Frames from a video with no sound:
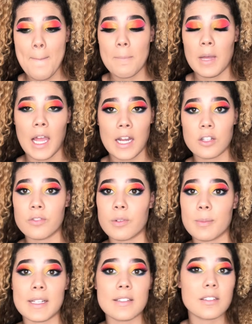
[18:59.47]
But I know for
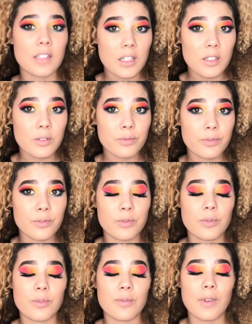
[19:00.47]
myself,
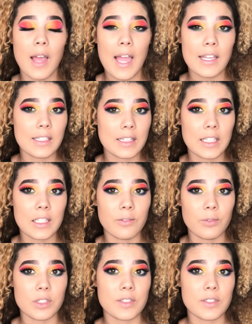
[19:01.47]
I could live with